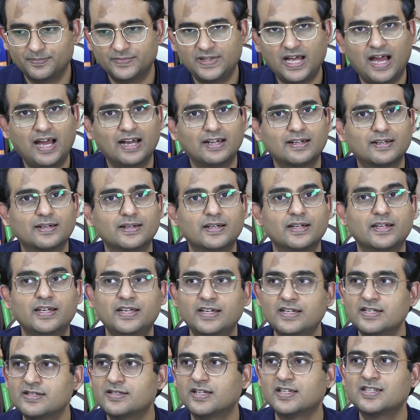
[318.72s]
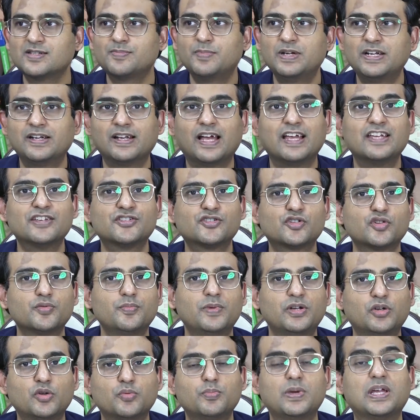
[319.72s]
that he is just being nice to
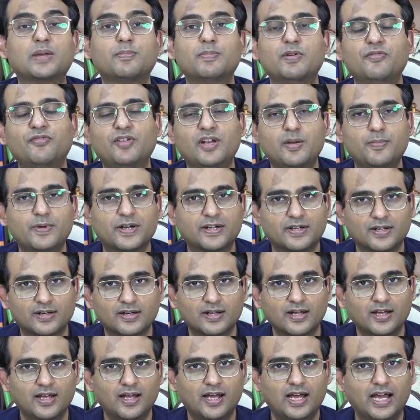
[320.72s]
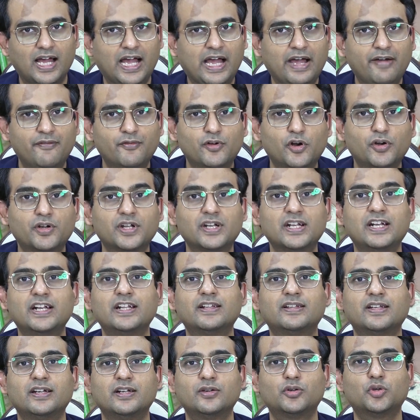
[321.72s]
me to make me feel better. I have not done
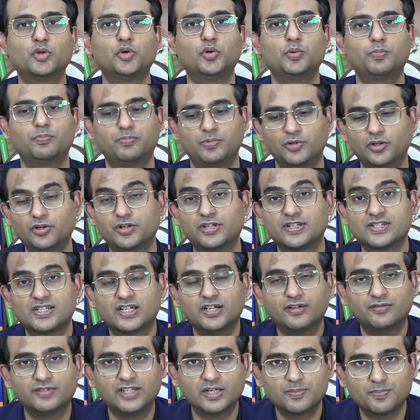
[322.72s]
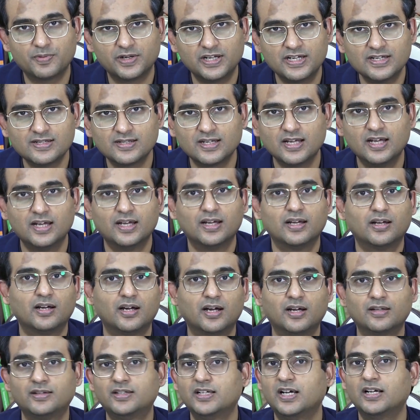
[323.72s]
anything to deserve that praise.
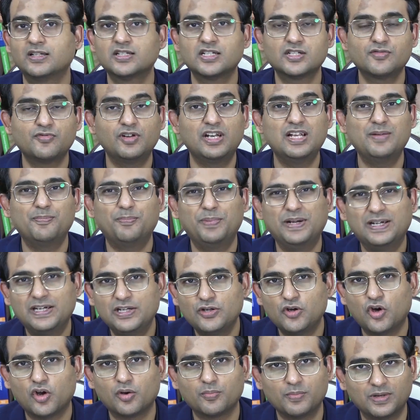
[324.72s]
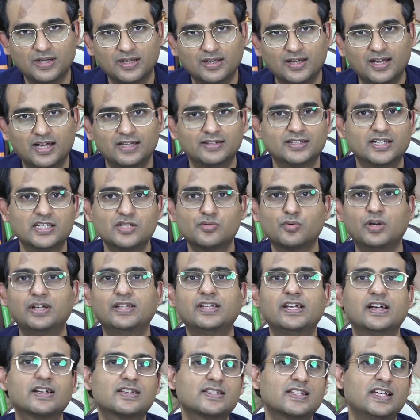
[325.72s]
They are just feeling pity on me, and that is why
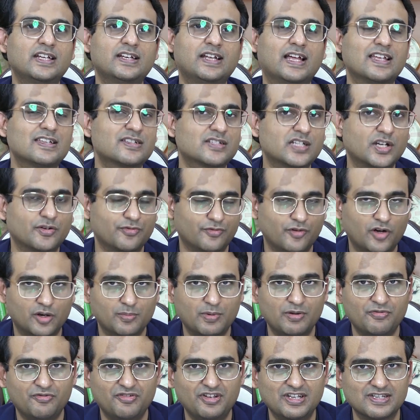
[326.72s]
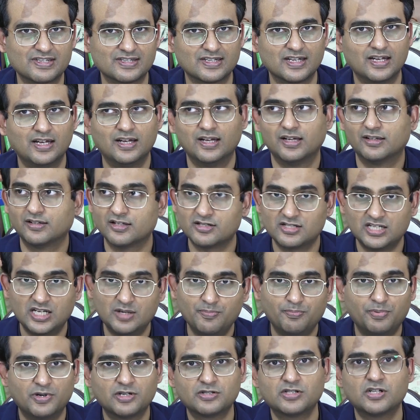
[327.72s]
they are saying nice stuff on my face. The
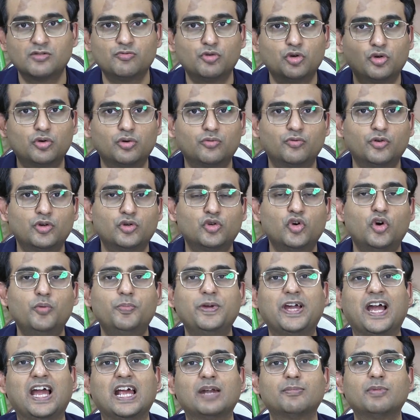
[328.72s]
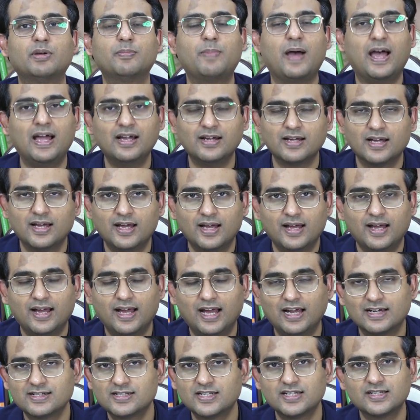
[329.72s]
same person would go behind my back
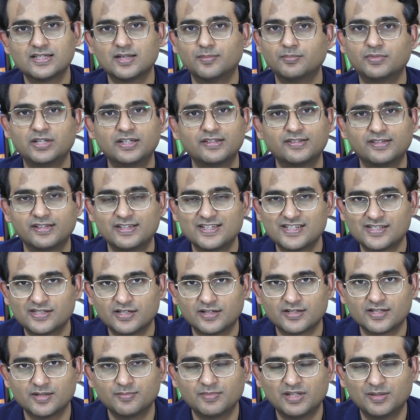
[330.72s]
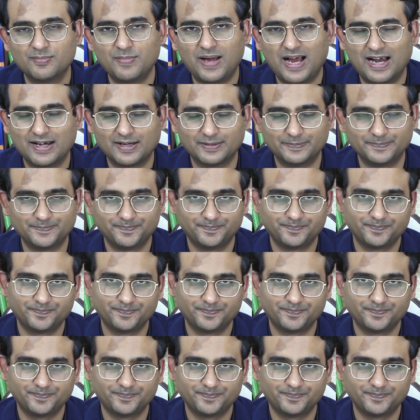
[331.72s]
and say something sinister, something bad.